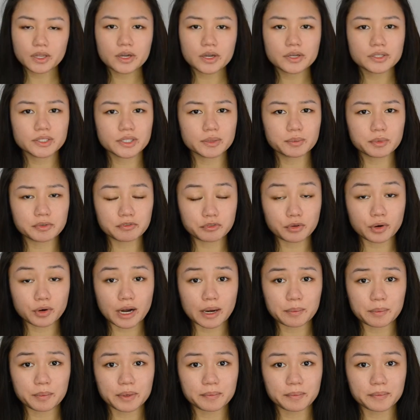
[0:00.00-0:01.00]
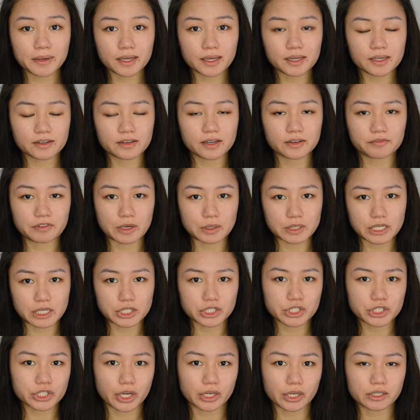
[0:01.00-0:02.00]
So before I put my
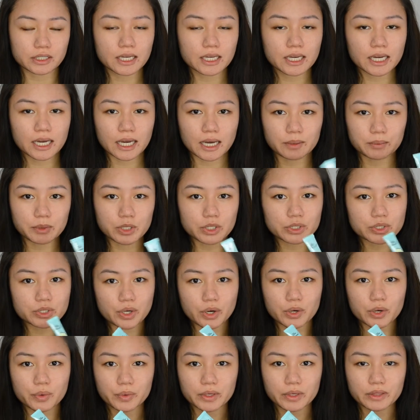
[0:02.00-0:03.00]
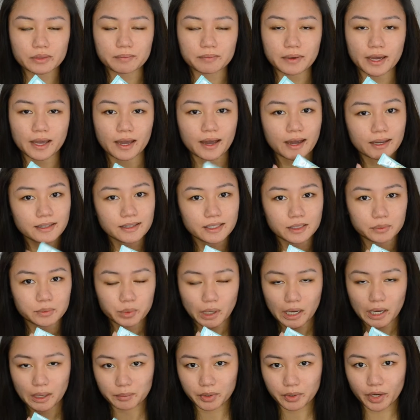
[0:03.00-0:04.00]
foundation on, I'm going to start with my eyelid
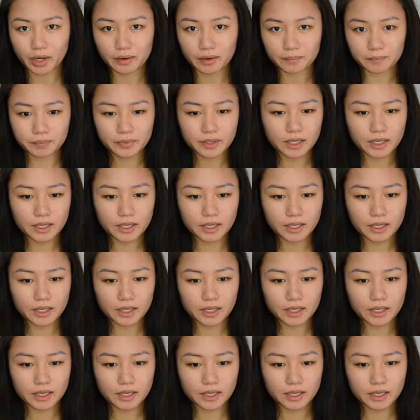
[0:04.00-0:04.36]
primer.